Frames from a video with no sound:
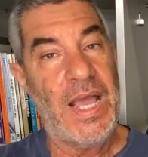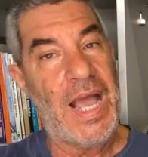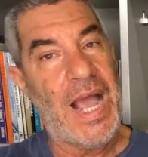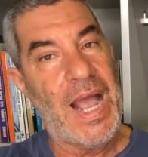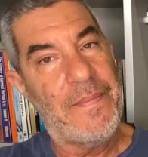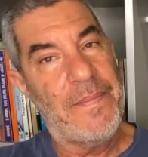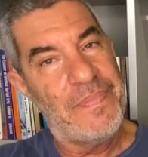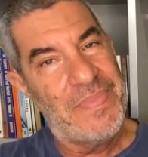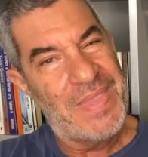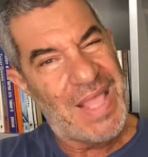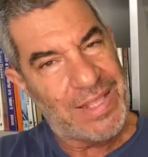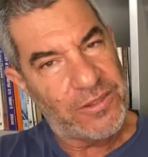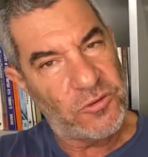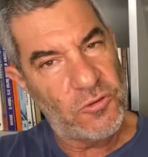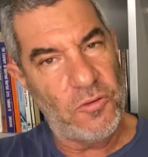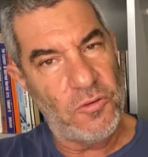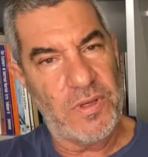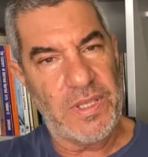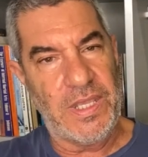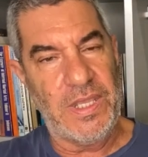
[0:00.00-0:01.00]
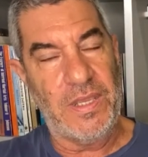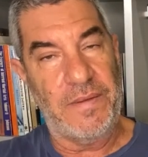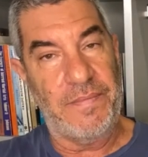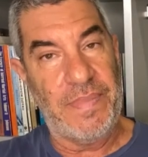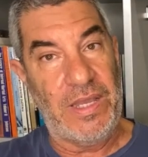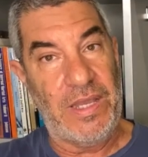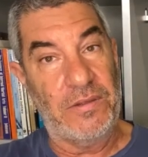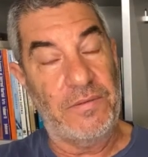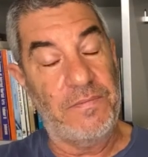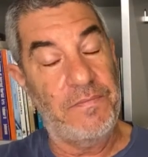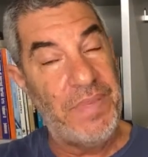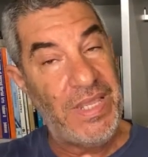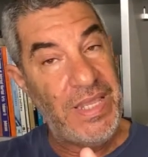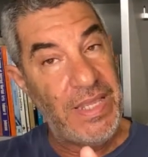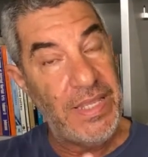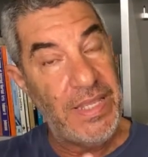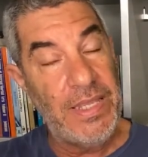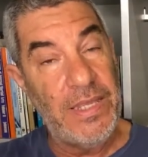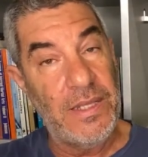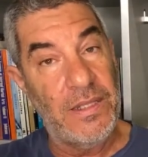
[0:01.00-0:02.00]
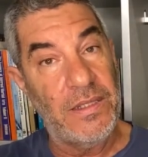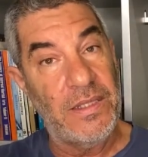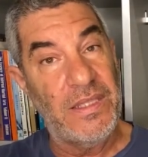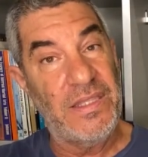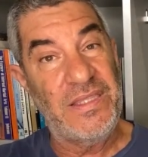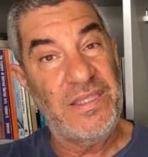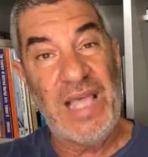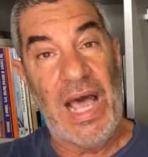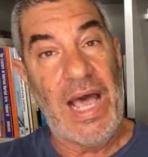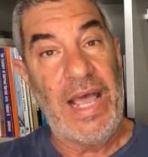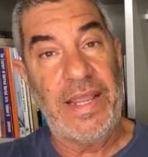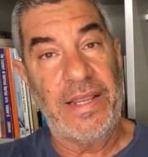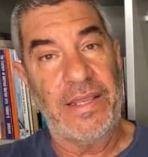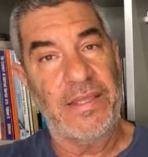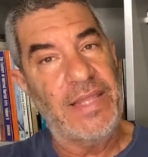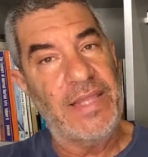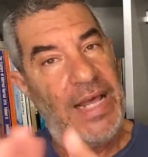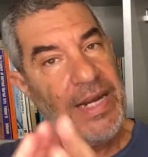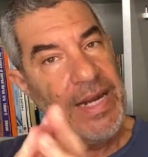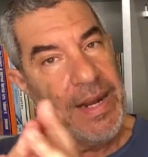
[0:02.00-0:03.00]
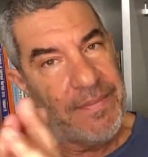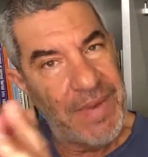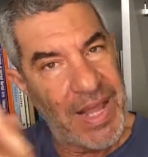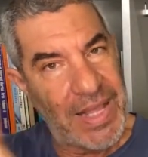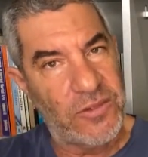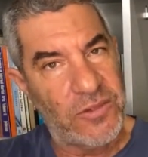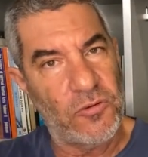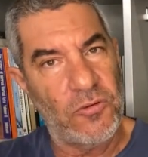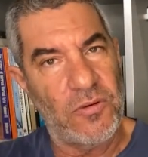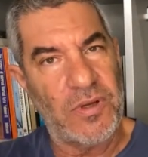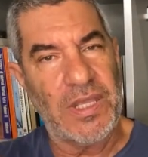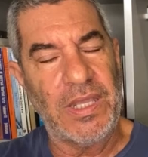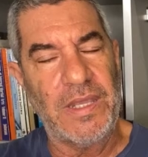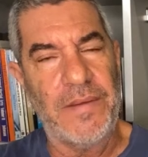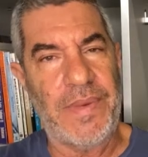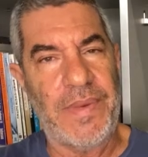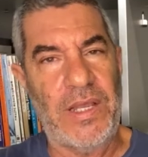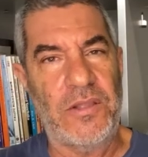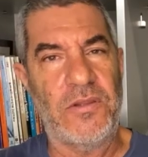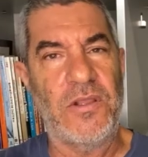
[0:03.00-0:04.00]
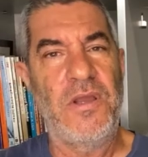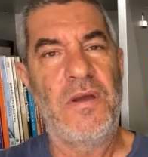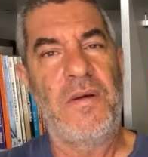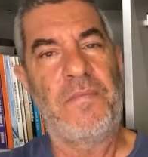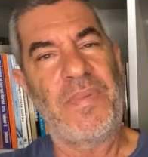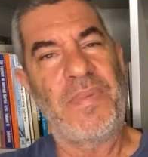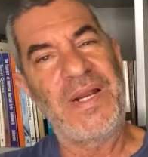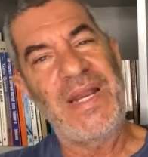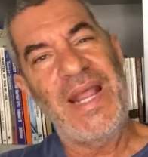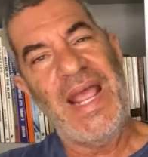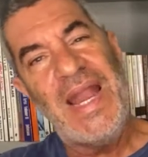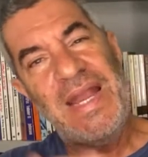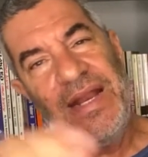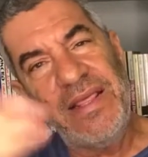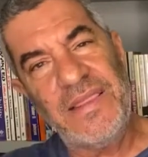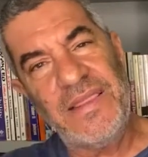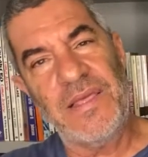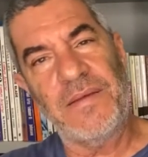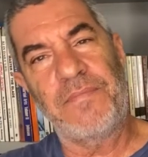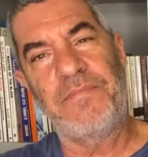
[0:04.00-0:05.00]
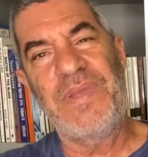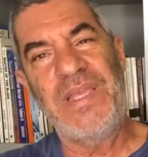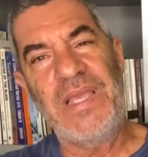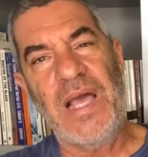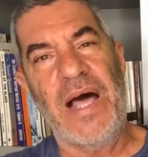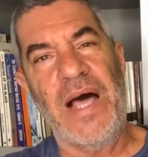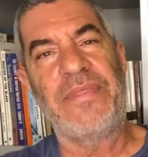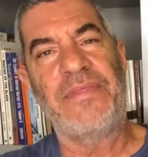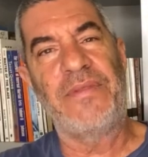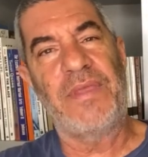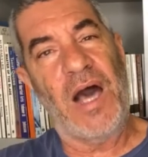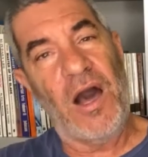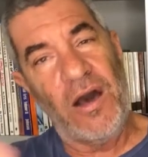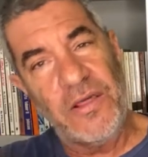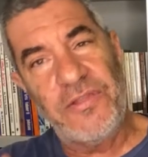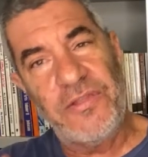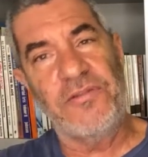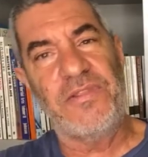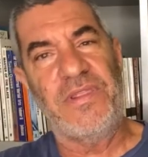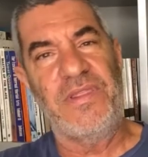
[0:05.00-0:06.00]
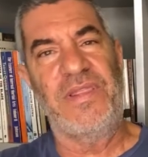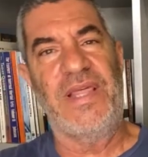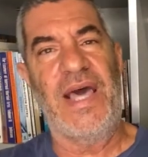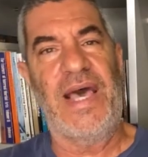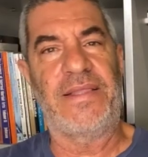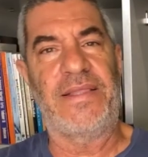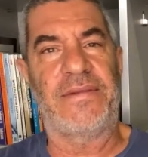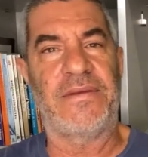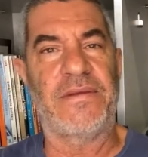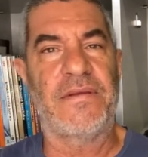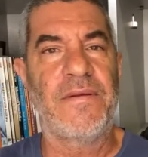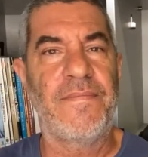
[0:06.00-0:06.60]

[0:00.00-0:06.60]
I'm not talking about being ill and dying. That I'm not talking about. But anything beyond, other than that.